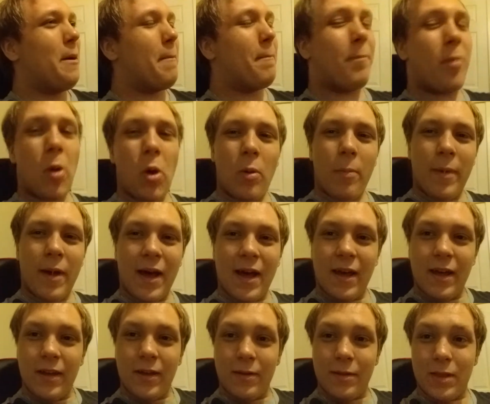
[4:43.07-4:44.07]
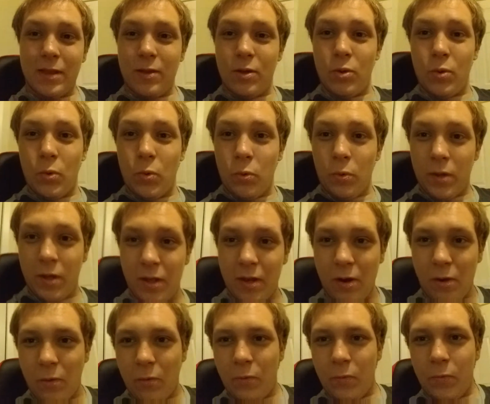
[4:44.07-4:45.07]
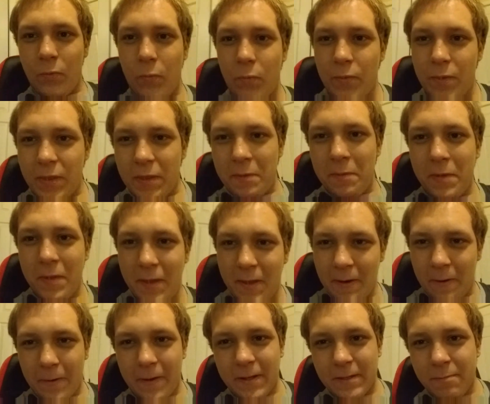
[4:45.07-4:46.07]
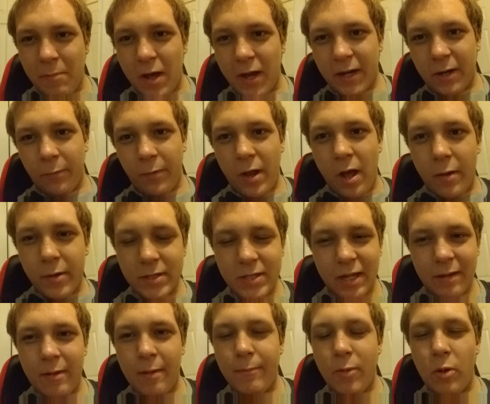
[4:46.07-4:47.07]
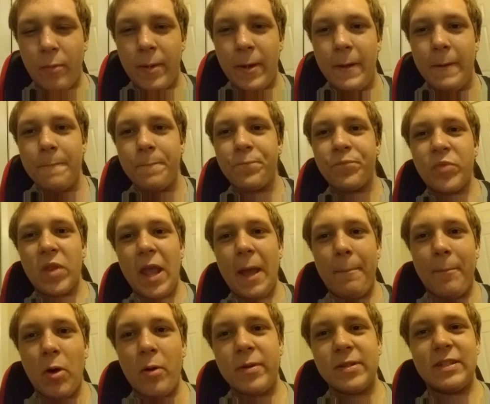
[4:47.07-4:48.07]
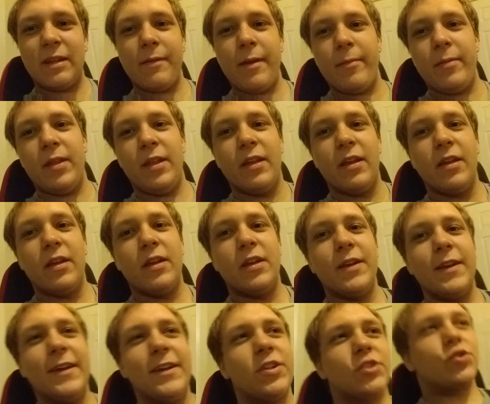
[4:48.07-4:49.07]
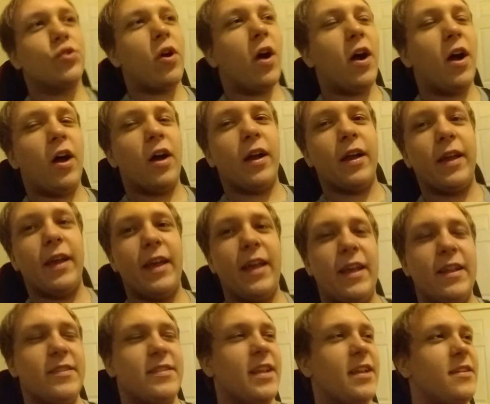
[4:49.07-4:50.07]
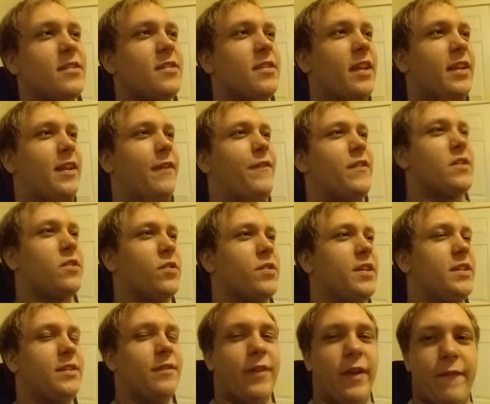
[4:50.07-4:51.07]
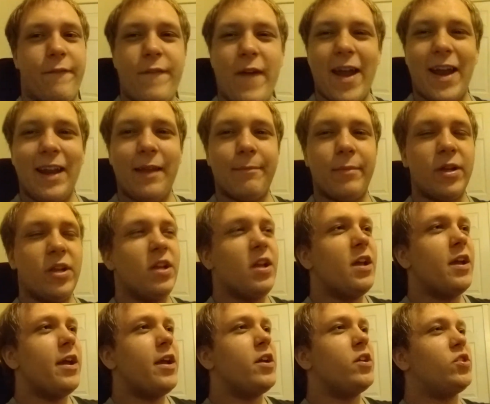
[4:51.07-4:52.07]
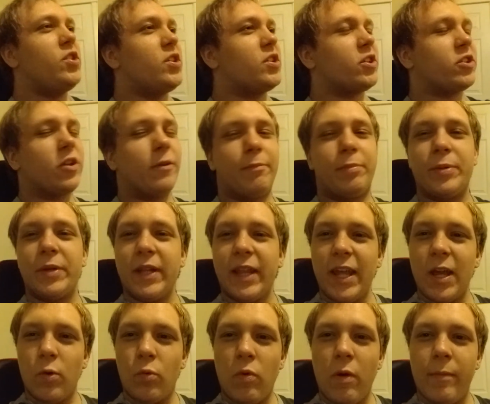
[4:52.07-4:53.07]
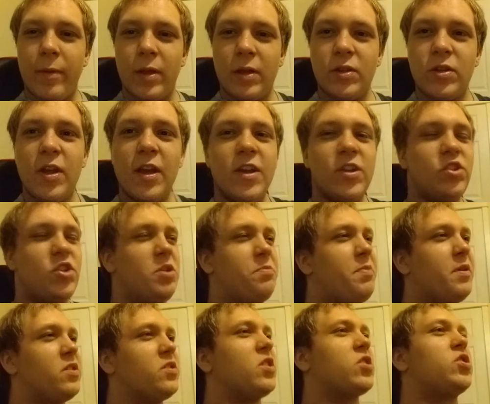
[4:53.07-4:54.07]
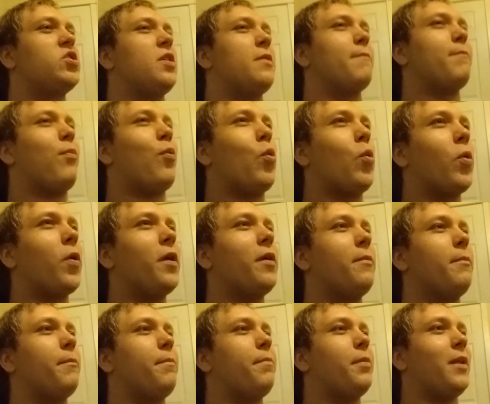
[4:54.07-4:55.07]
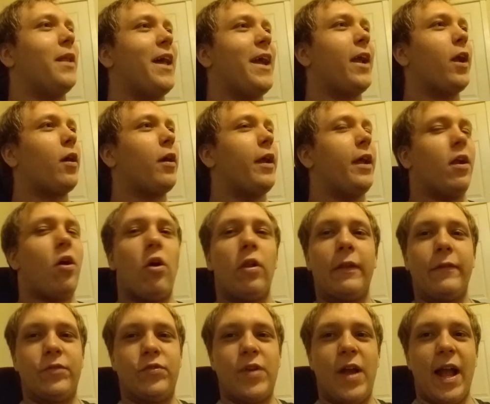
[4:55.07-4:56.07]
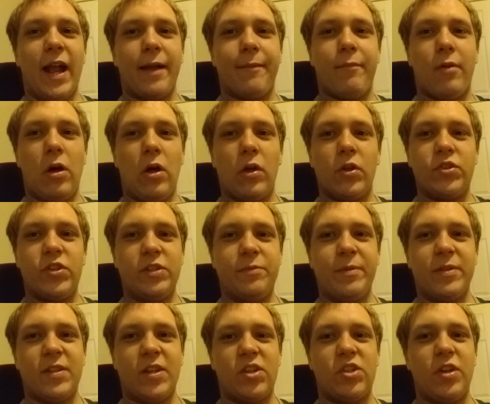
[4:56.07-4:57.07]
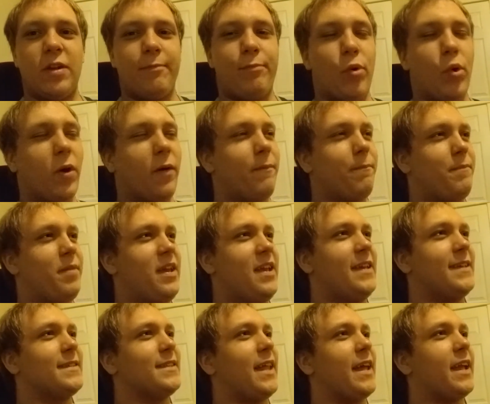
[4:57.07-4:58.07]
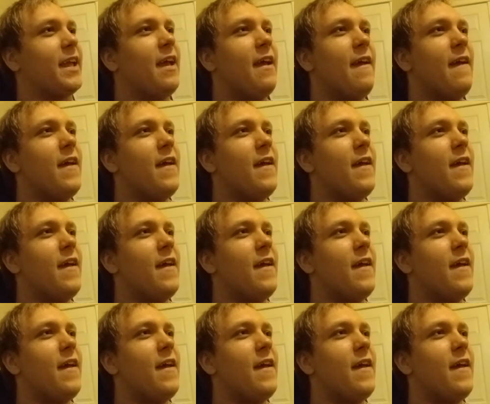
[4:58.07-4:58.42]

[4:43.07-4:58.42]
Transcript: Bulma, who, you know, because Monica Rial was talking about Bulma. And Bulma's not maybe strong in sense, like, the physical sense of, like, fighting, but she's such a brilliant woman. She's been such an important player in all of Dragon Ball. She's been such an important piece. Like,